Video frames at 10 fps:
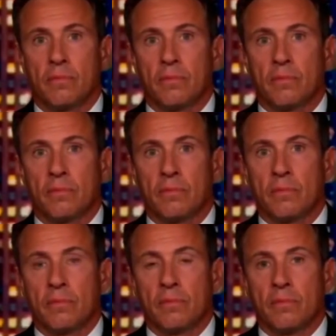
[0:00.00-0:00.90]

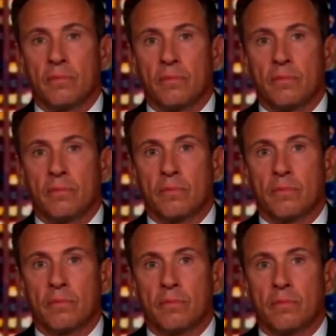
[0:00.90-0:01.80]

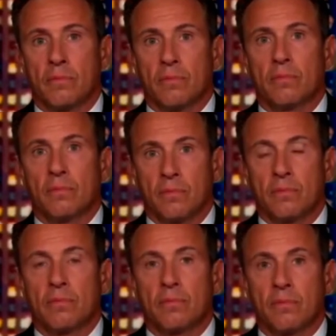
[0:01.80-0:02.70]

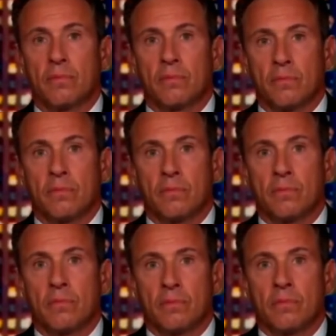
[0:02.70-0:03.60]

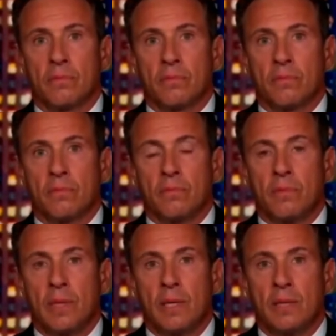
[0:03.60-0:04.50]

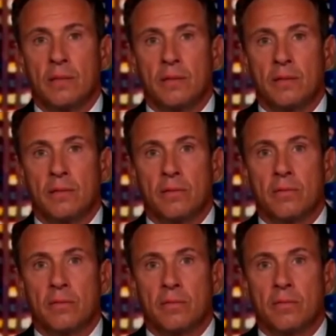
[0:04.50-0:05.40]

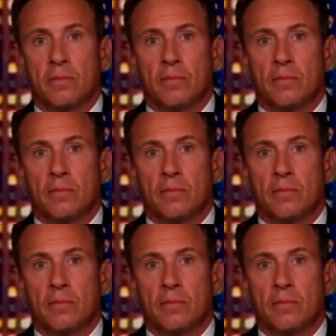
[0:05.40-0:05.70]
[no speech]